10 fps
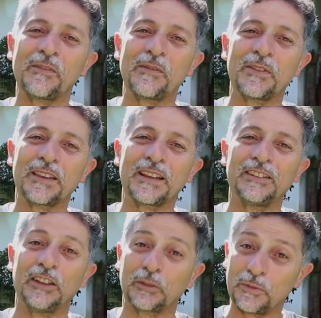We will
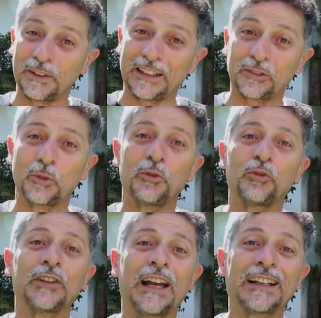talk about the
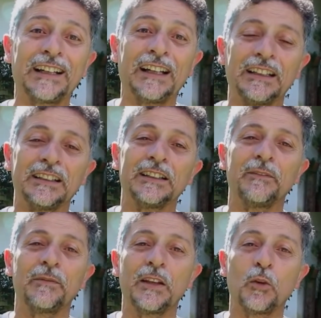solar plexus
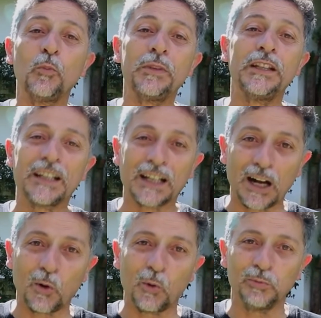chakra, and you
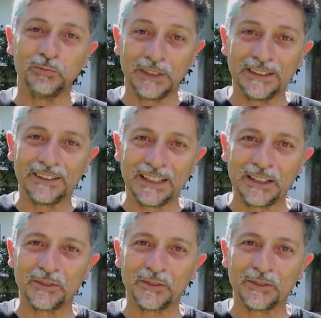can join us.